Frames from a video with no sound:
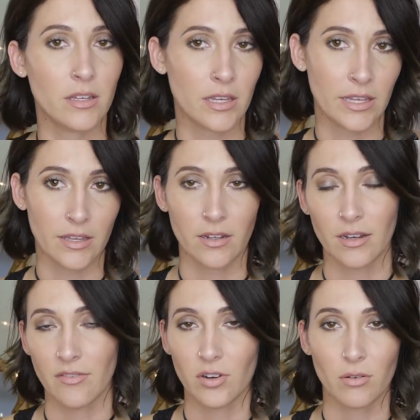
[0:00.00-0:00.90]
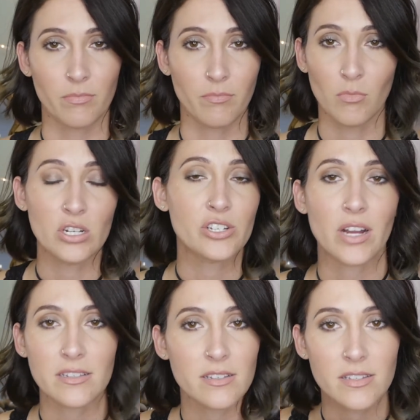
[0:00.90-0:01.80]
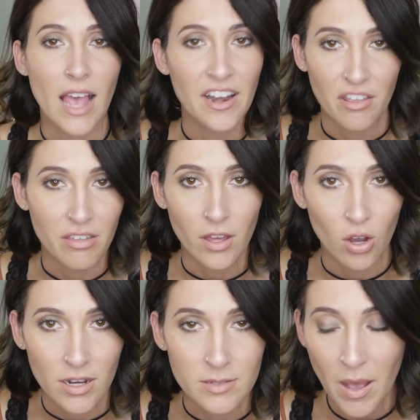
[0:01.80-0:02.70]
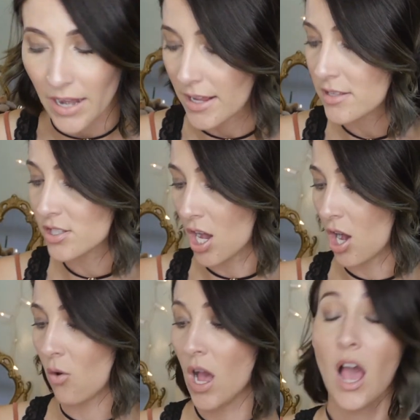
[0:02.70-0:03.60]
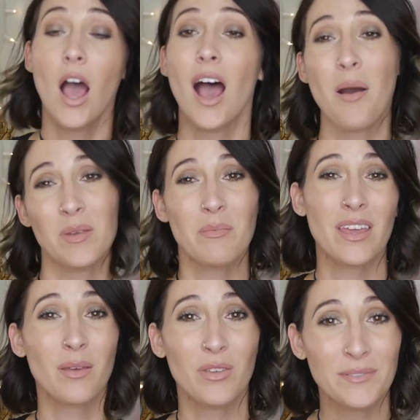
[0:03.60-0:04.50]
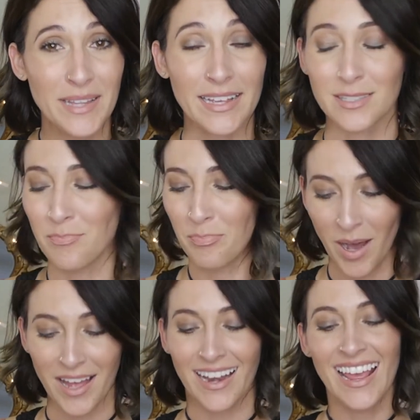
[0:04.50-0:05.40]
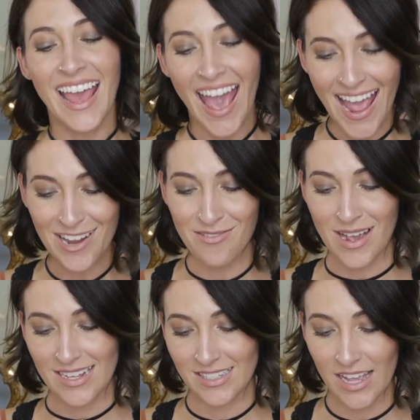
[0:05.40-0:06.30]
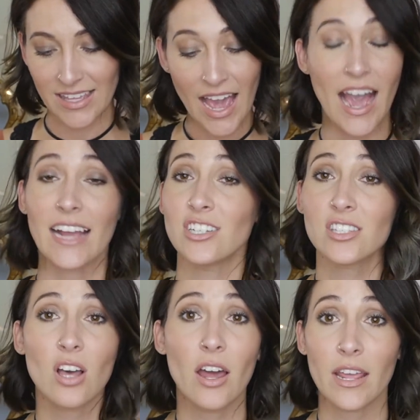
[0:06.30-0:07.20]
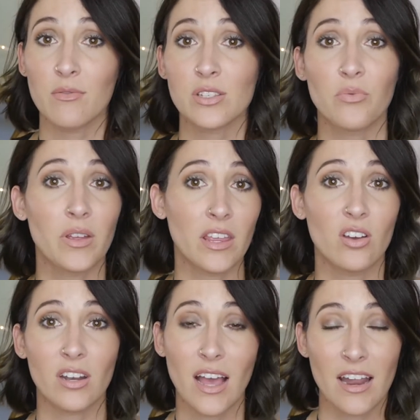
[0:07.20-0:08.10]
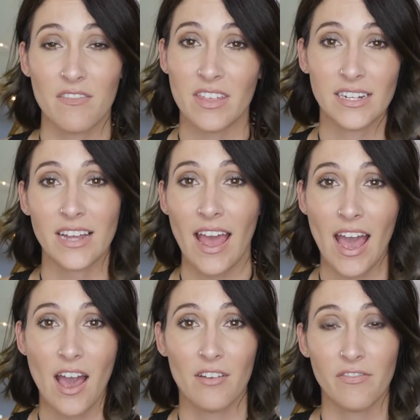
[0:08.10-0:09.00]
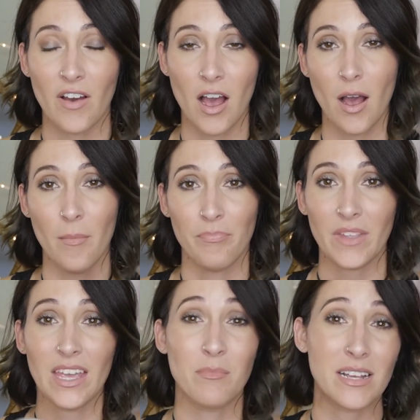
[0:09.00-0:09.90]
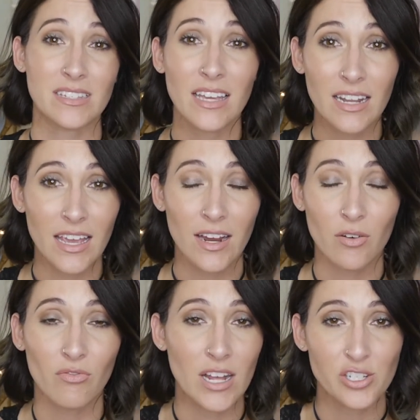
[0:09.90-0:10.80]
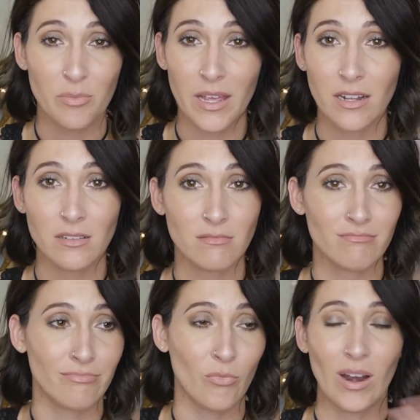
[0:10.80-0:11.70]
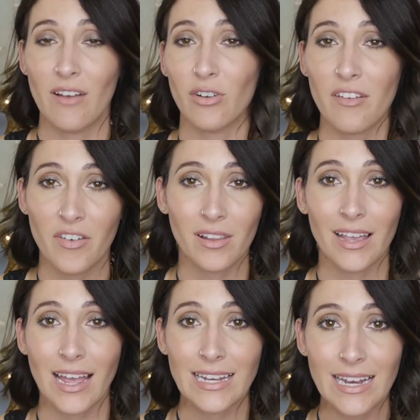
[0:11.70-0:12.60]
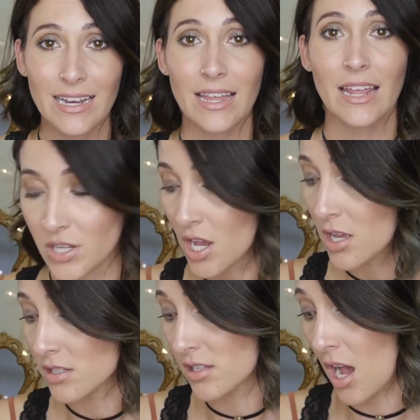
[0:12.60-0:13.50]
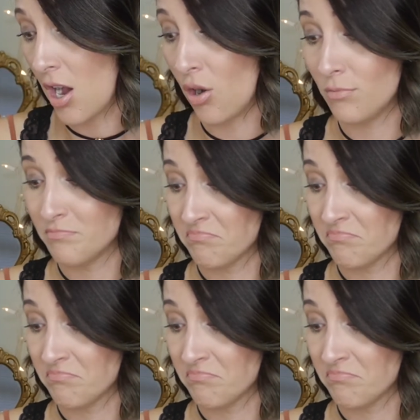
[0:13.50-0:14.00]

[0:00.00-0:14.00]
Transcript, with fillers: he never moisturizes anything on his body, so I'm gonna make him use this. But anyways, yeah, I just thought it was a really good kind of thing to have um, in my skincare regimen whenever I felt like I needed it, so